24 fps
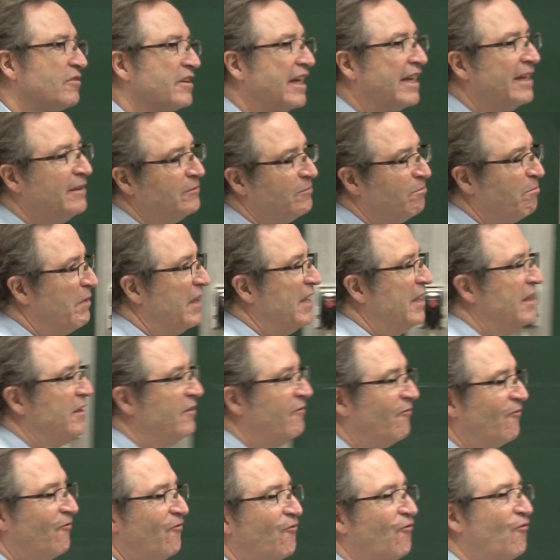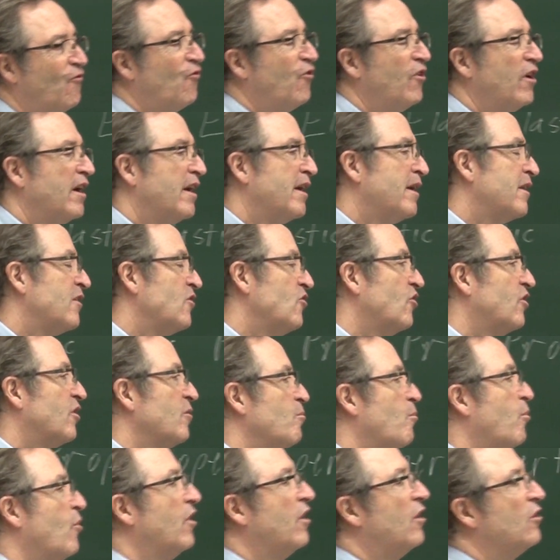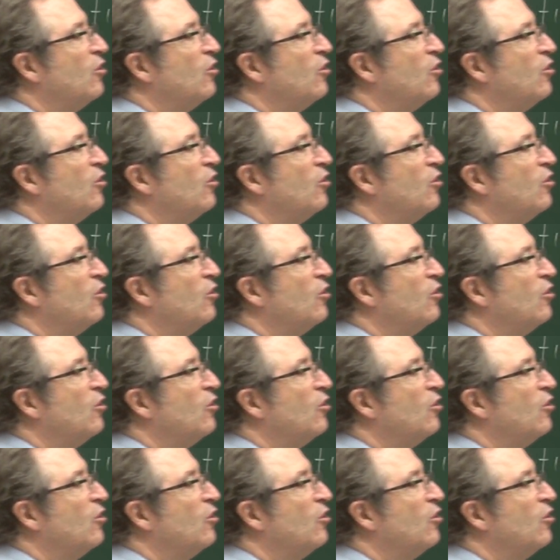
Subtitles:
can be, you can put